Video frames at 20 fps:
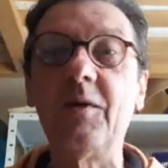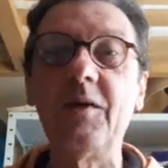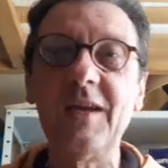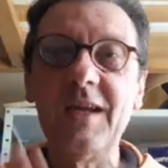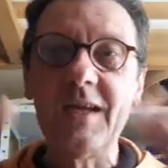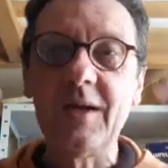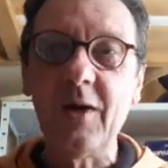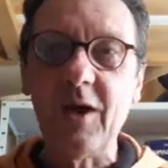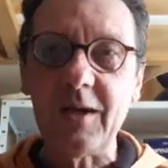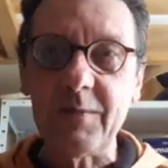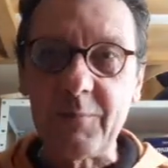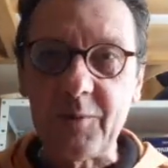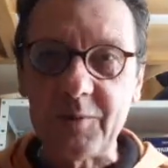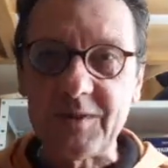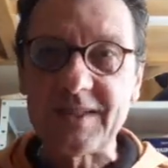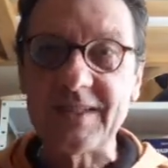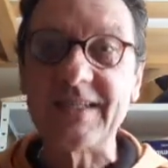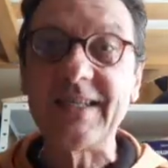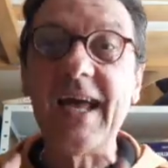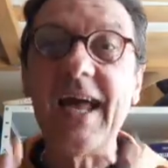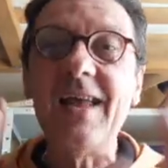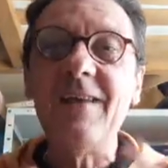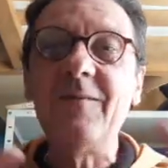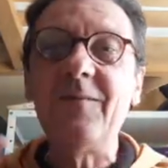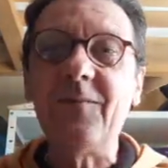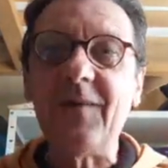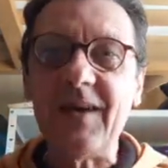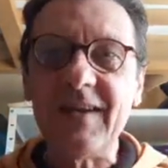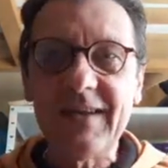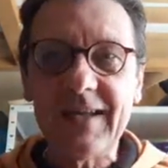Only God possesses
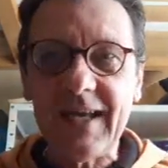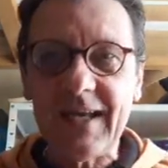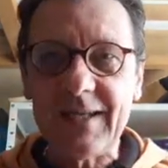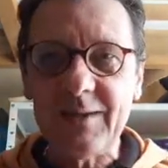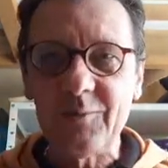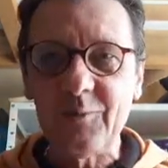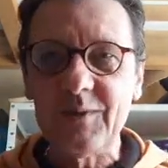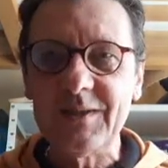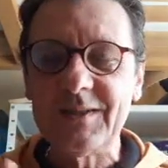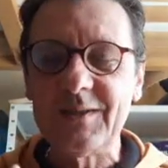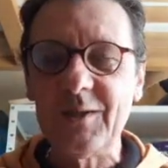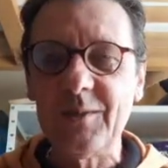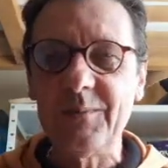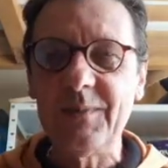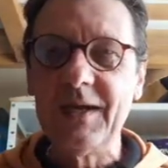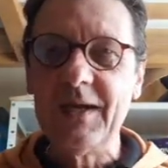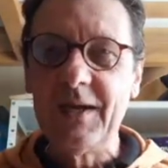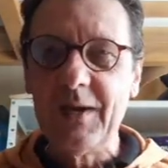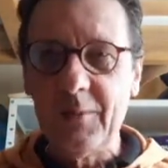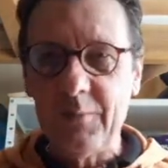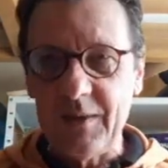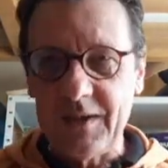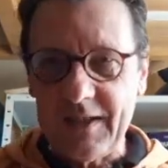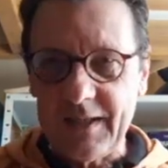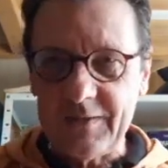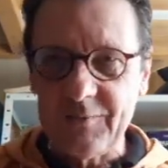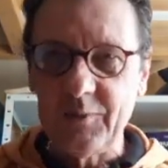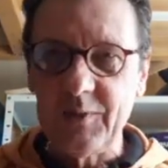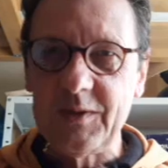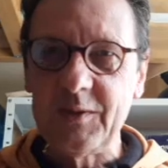infinite wisdom. But
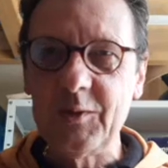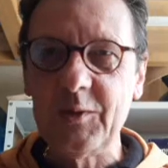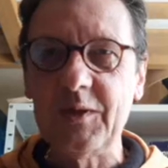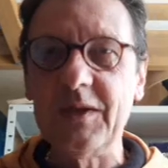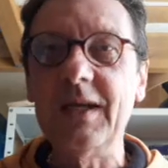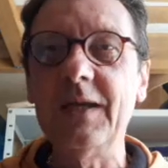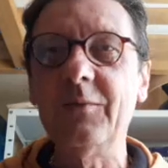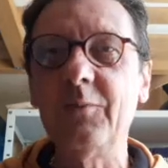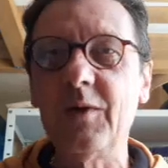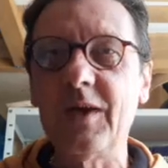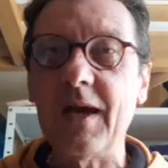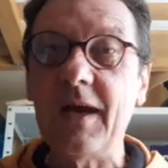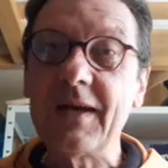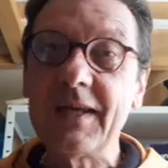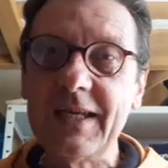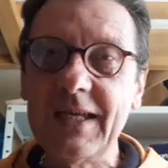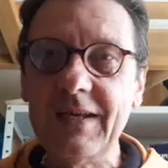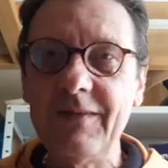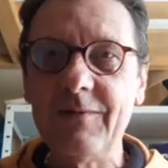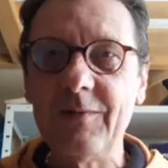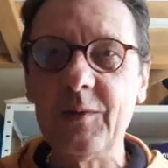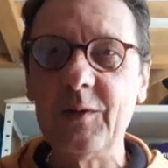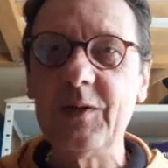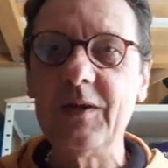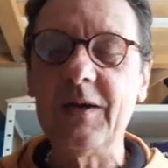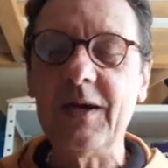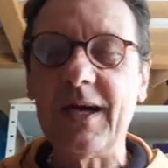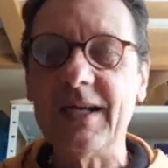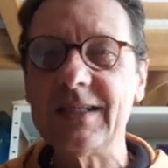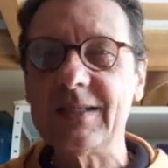as we tune in, we are given
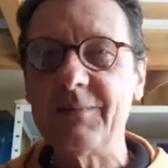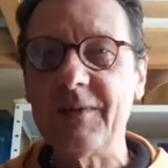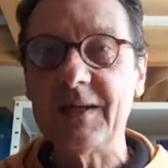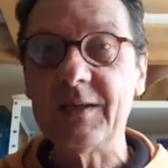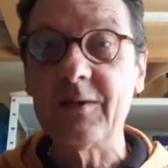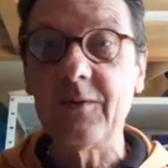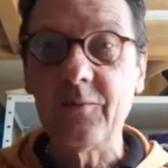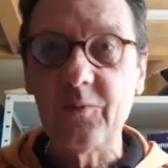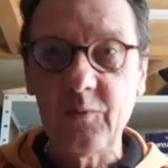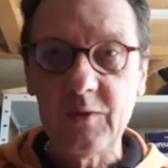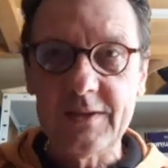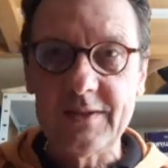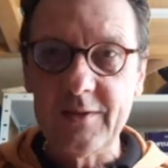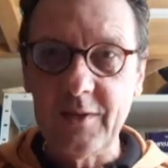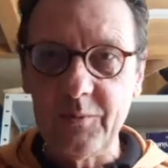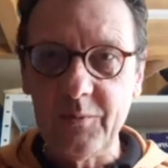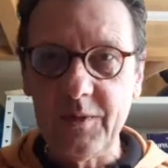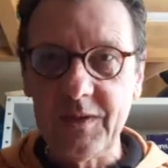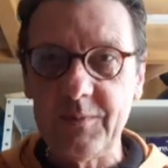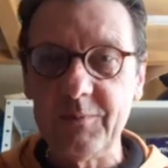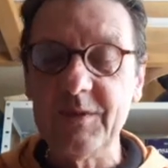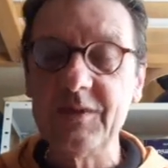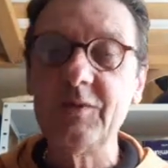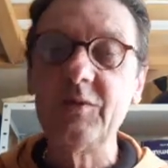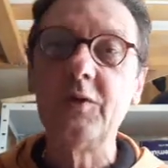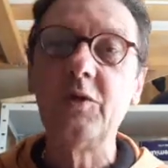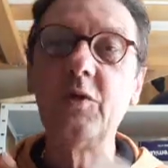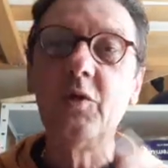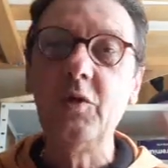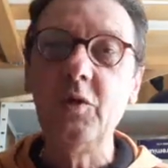an aspect of wisdom, which
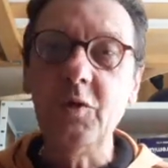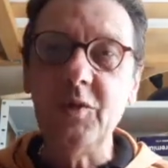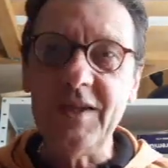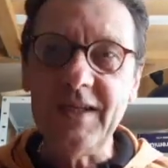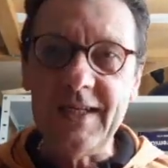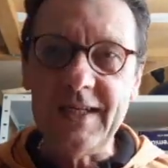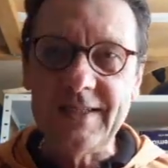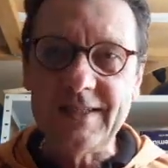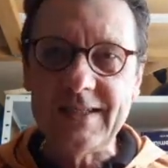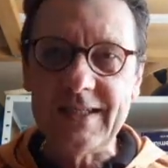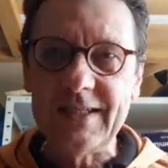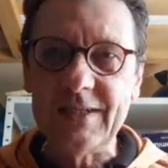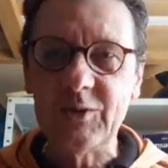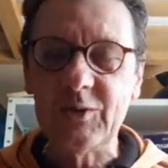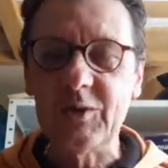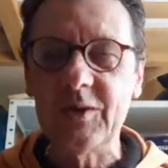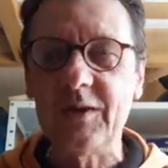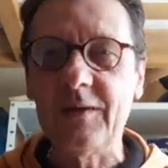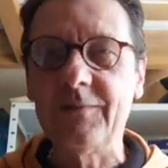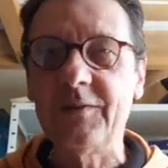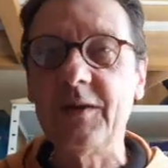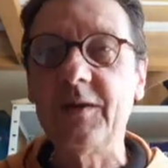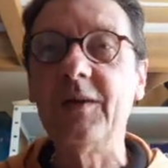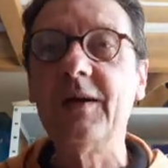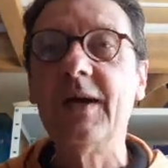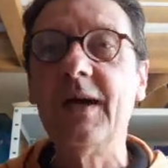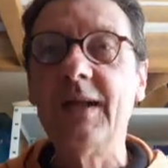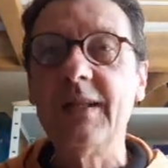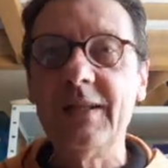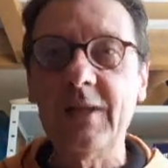means the utilization of the
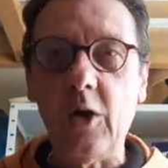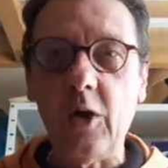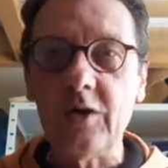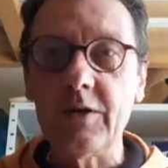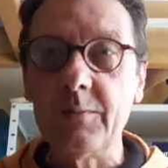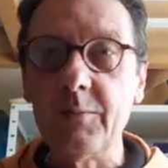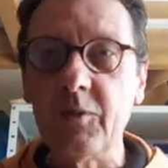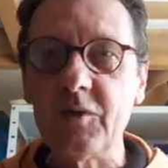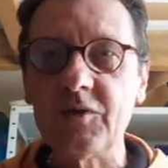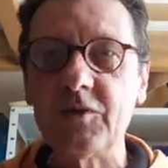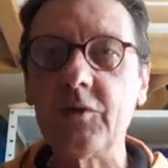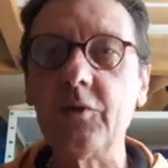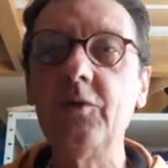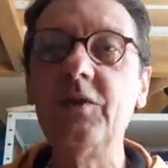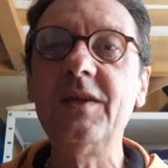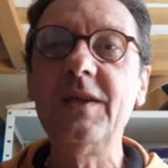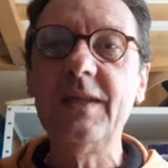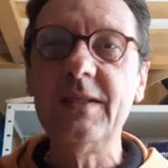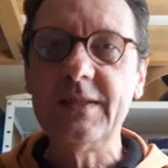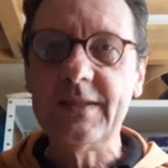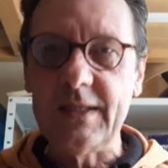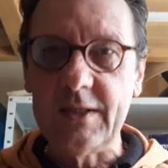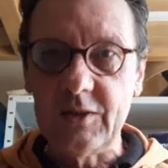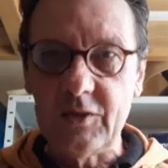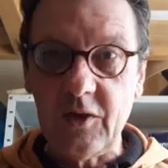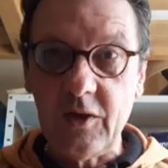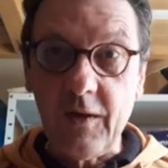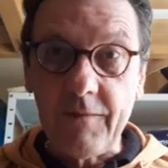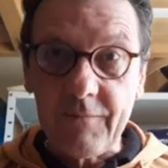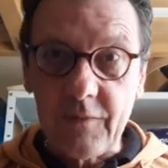utmost
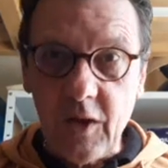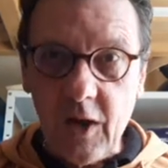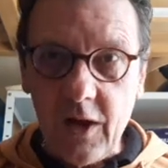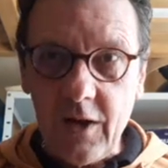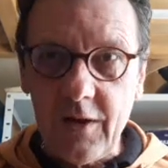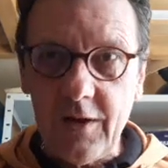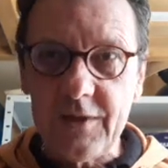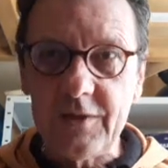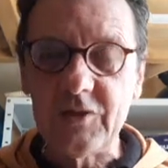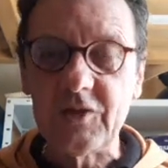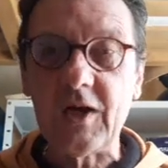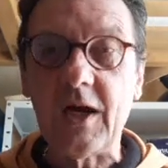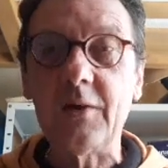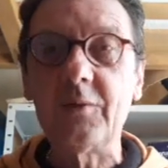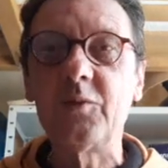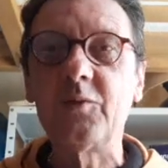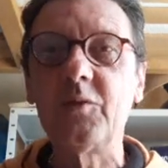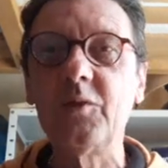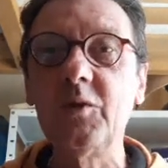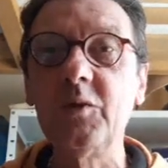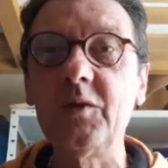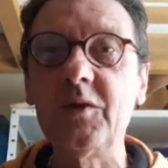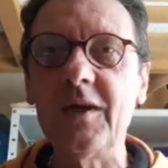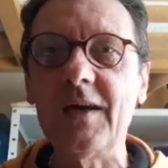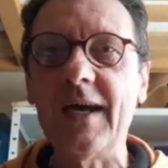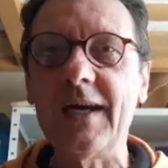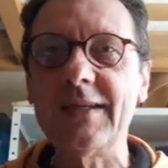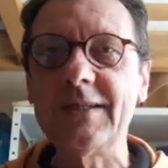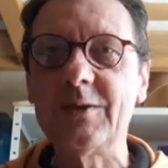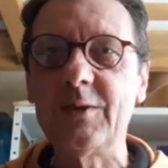utilization of knowledge, how to
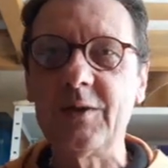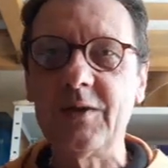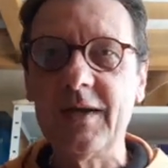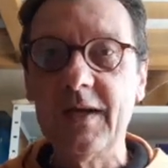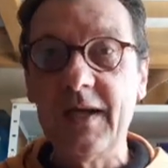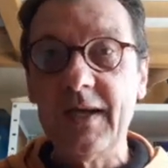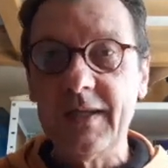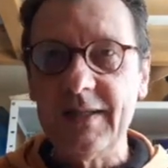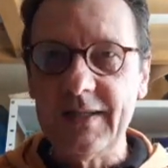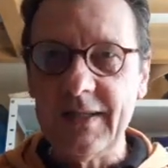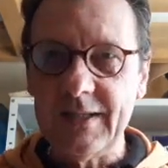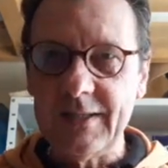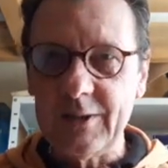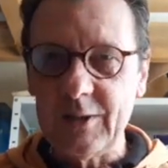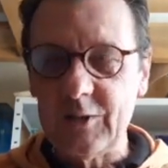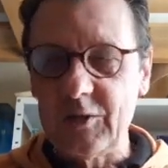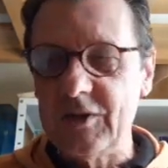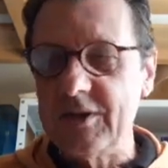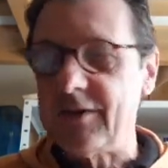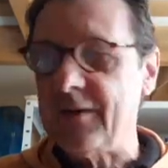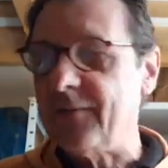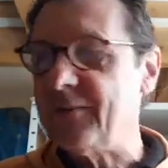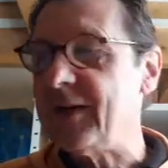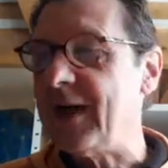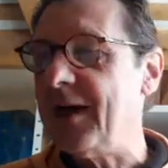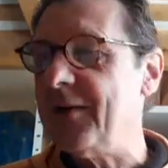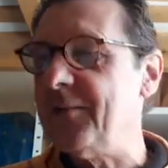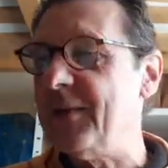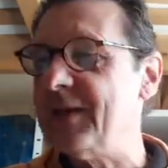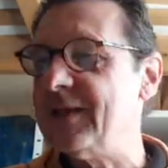utilize the energies of
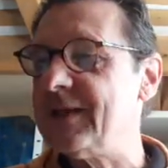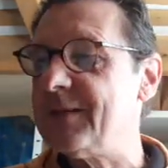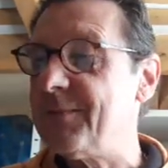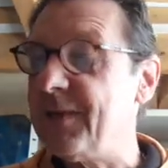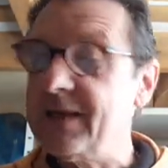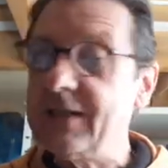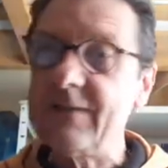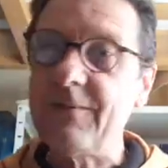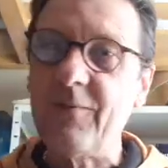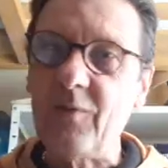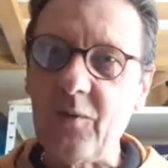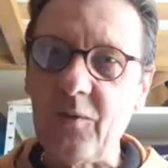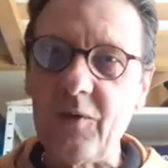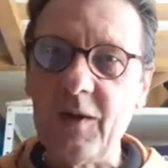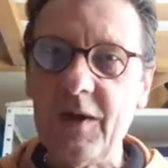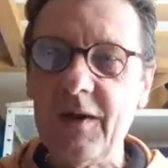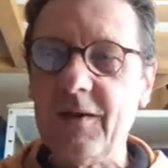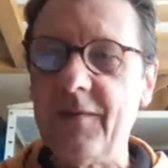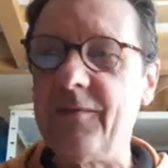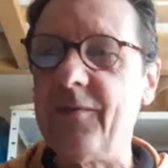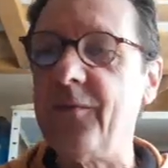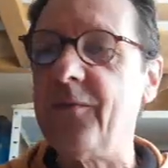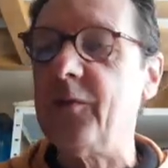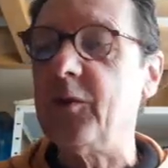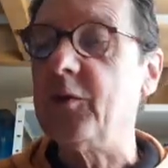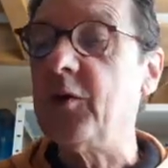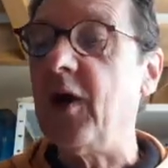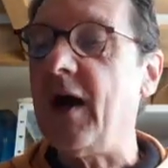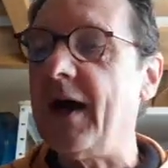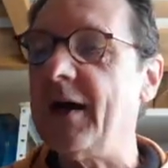time and space for
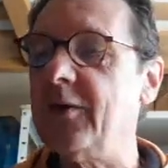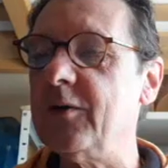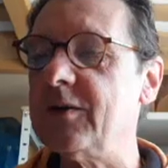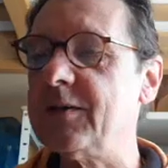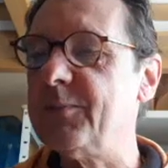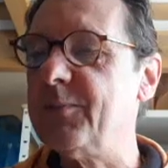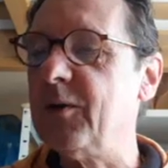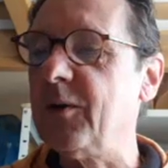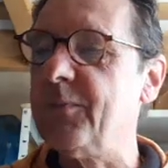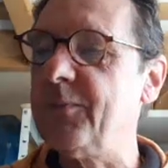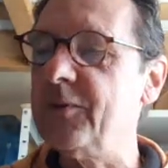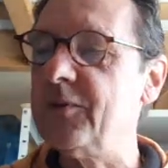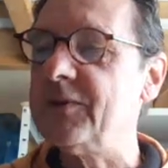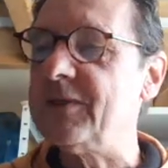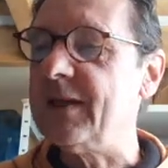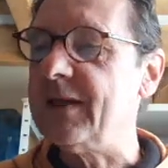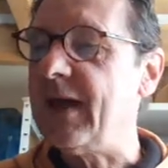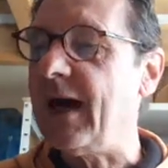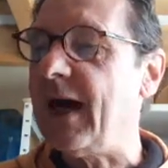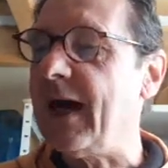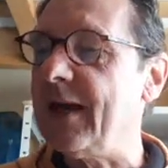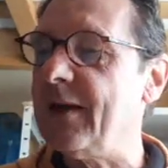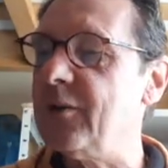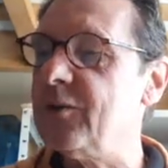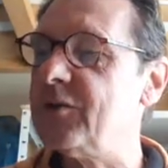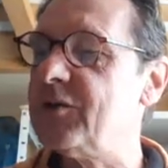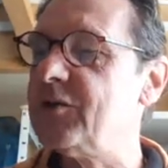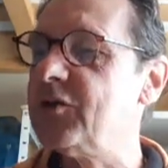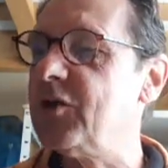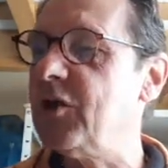the highest purpose and the
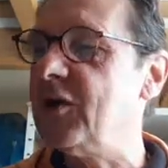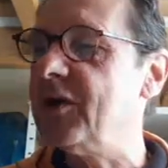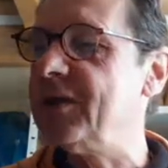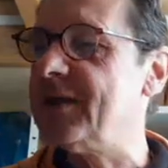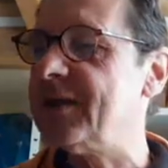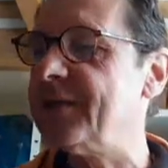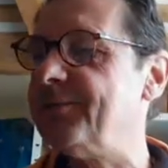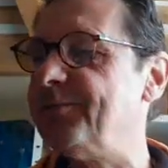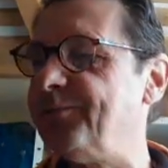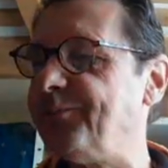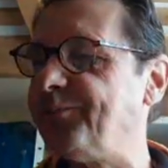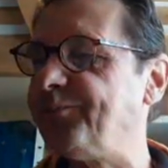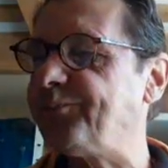highest joys.